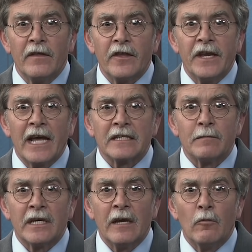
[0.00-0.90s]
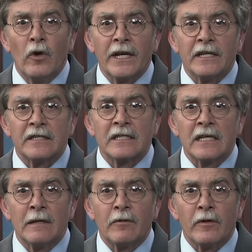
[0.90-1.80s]
The decks became wet and
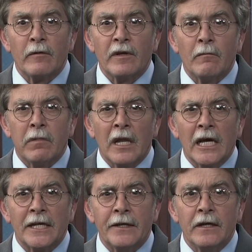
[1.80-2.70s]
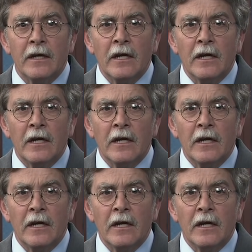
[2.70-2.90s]
slippery with blood.